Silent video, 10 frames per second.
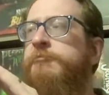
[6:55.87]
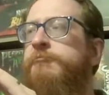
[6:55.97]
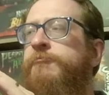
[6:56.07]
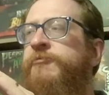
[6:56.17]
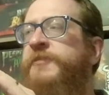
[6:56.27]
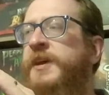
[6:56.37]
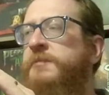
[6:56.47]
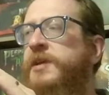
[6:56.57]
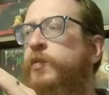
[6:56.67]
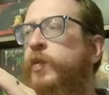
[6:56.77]

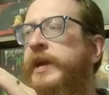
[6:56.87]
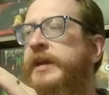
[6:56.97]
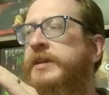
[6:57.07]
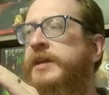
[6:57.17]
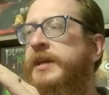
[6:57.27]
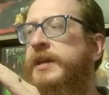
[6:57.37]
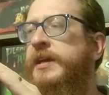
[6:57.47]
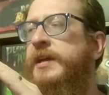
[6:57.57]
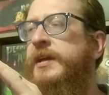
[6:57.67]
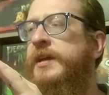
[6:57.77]
family weight
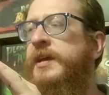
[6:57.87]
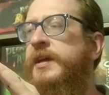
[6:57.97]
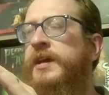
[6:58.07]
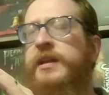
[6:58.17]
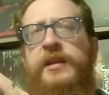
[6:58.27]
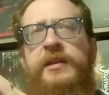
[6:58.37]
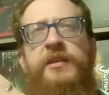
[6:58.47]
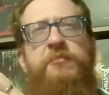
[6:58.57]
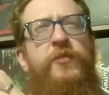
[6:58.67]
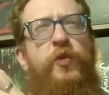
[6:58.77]
hidden
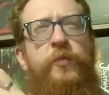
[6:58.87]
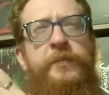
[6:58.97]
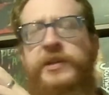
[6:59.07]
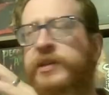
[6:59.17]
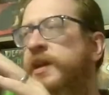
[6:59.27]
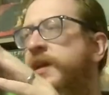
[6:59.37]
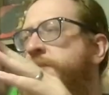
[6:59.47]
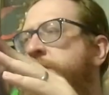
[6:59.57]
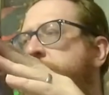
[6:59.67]
movement game